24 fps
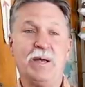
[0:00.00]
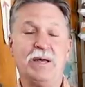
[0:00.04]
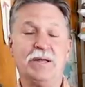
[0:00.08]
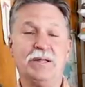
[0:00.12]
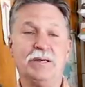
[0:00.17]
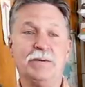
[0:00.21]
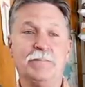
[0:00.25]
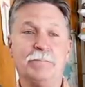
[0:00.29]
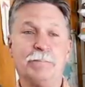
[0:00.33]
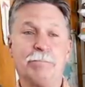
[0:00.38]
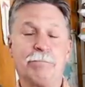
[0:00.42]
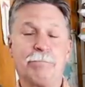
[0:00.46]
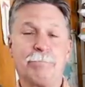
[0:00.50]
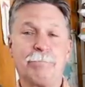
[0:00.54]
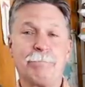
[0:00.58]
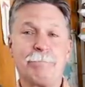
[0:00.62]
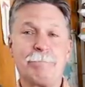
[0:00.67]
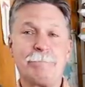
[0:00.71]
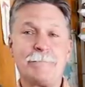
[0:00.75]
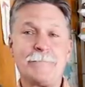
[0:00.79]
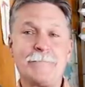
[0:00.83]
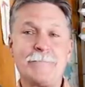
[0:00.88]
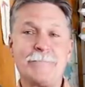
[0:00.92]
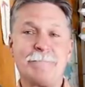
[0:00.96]
I'd have
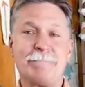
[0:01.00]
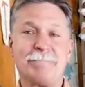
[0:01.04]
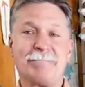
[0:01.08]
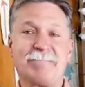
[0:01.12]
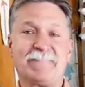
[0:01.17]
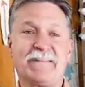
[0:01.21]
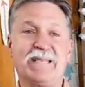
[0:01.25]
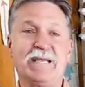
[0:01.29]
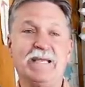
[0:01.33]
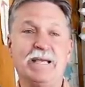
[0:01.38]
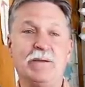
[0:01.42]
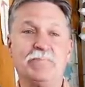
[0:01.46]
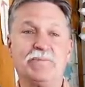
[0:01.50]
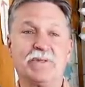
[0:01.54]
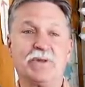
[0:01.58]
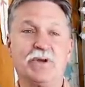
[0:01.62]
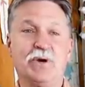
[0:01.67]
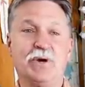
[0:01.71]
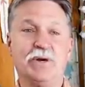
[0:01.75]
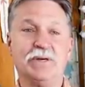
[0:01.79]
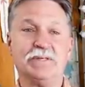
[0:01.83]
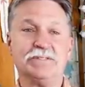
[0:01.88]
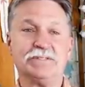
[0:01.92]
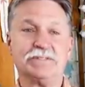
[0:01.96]
kept the
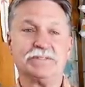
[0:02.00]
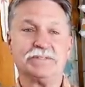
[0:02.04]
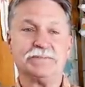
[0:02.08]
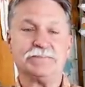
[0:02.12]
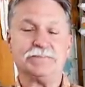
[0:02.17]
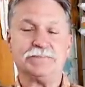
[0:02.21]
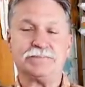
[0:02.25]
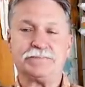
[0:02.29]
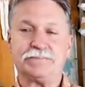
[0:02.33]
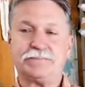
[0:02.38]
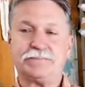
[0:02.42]
cartons.